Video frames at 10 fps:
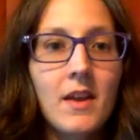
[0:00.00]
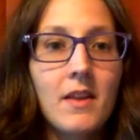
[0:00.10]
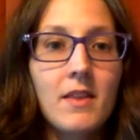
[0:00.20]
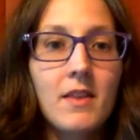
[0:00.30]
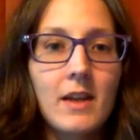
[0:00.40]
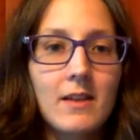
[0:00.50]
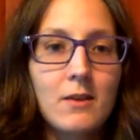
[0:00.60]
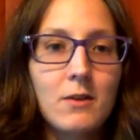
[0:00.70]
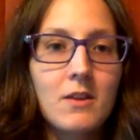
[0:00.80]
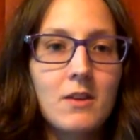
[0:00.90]
They can
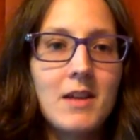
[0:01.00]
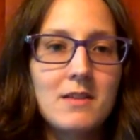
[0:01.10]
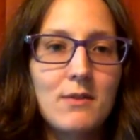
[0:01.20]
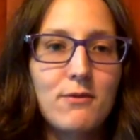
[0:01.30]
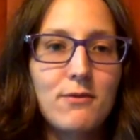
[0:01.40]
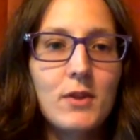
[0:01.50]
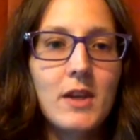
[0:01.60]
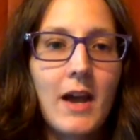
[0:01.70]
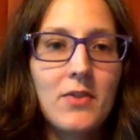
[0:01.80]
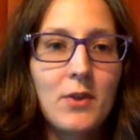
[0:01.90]
learn the lesson
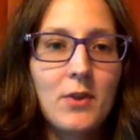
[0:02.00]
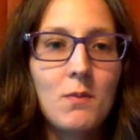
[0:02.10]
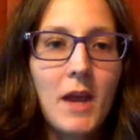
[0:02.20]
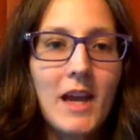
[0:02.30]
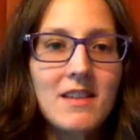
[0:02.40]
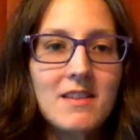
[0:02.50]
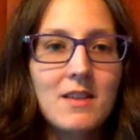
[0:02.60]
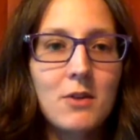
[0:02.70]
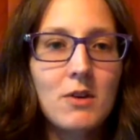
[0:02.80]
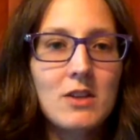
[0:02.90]
fully at their own pace
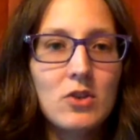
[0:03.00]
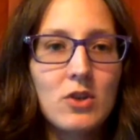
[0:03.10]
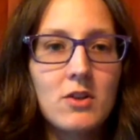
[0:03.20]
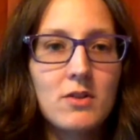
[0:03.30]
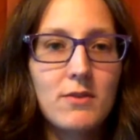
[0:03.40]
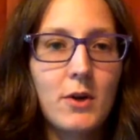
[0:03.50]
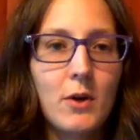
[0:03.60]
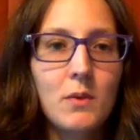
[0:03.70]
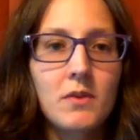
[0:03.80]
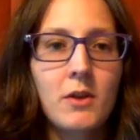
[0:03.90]
and are in charge of
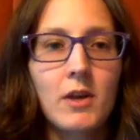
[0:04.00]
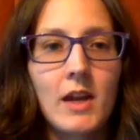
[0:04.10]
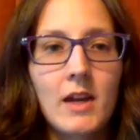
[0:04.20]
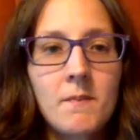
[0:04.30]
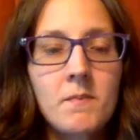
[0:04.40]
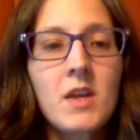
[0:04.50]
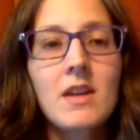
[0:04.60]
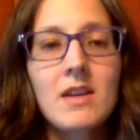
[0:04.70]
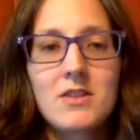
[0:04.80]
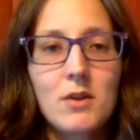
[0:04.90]
their own learning.
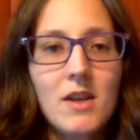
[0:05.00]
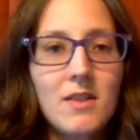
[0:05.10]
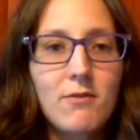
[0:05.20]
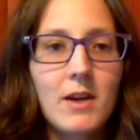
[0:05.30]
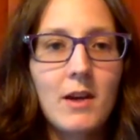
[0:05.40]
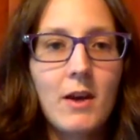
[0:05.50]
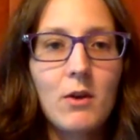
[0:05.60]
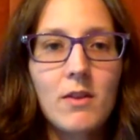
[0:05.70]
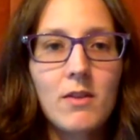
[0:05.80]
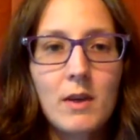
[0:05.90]
During the
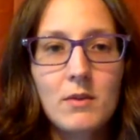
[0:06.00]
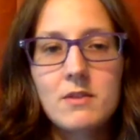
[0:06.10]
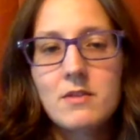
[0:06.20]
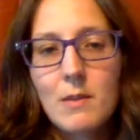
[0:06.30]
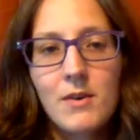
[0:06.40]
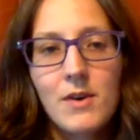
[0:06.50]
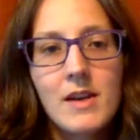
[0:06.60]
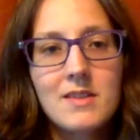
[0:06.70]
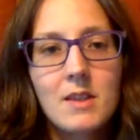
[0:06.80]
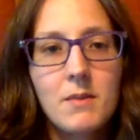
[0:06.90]
video, they will
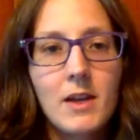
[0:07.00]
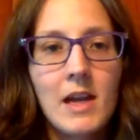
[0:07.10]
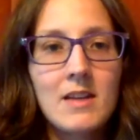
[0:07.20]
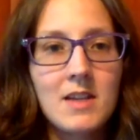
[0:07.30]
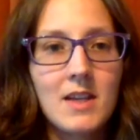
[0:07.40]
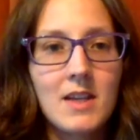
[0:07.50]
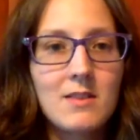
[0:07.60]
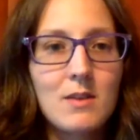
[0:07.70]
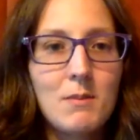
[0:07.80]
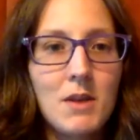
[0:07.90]
summarize the big
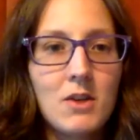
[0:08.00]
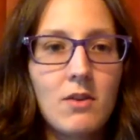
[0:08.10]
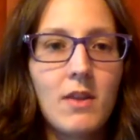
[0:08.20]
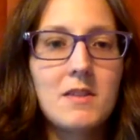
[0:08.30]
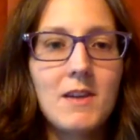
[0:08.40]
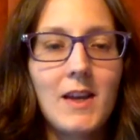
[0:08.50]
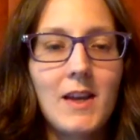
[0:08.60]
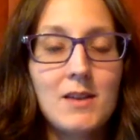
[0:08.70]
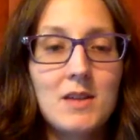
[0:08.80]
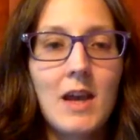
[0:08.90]
ideas to make sure they
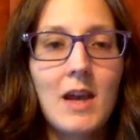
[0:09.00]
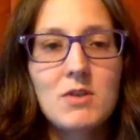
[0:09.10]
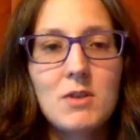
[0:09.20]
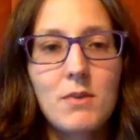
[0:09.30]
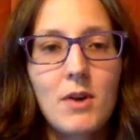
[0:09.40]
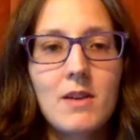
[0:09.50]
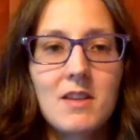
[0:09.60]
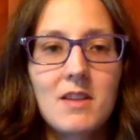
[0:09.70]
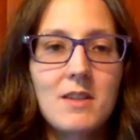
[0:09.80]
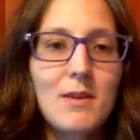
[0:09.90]
take time to
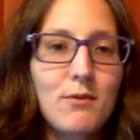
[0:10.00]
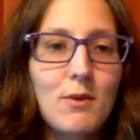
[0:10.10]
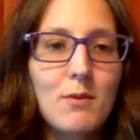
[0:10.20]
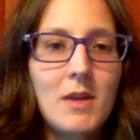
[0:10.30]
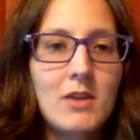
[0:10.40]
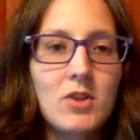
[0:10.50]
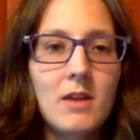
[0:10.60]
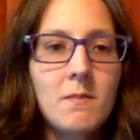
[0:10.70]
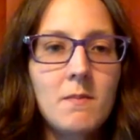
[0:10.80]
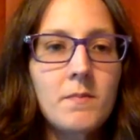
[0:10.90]
process the
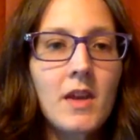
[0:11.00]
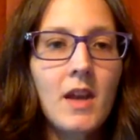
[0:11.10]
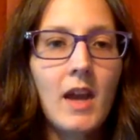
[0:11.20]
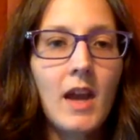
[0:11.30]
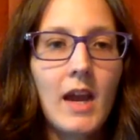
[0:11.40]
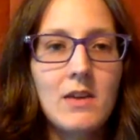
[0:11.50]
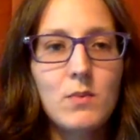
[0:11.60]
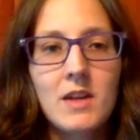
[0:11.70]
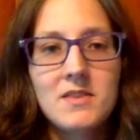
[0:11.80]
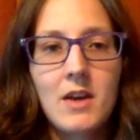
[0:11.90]
information
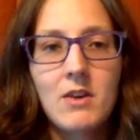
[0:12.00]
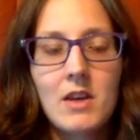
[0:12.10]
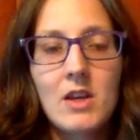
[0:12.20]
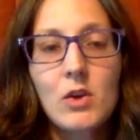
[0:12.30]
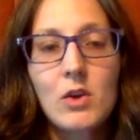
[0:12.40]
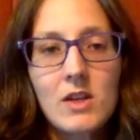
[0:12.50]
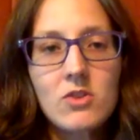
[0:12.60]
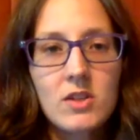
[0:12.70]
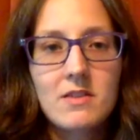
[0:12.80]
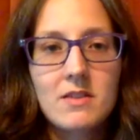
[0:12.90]
and write down any
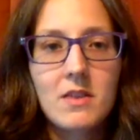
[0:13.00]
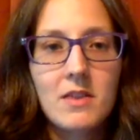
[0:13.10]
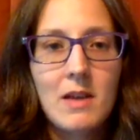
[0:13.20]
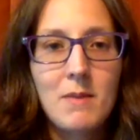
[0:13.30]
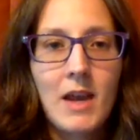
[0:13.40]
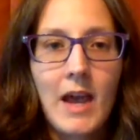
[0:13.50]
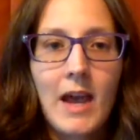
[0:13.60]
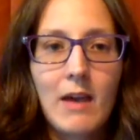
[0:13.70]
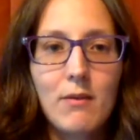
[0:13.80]
questions that they may have.